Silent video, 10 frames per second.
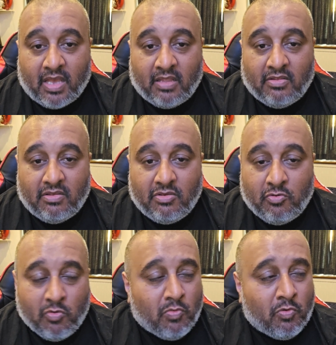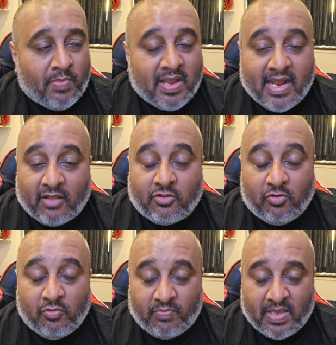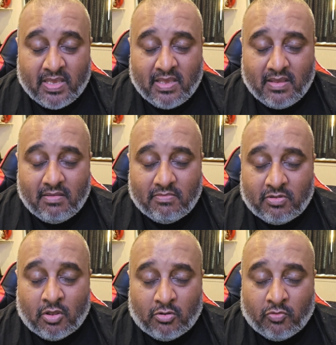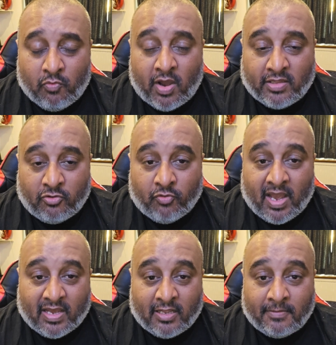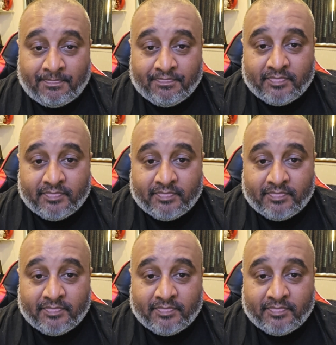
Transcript: and you will be allowed to be you know to ride a dragon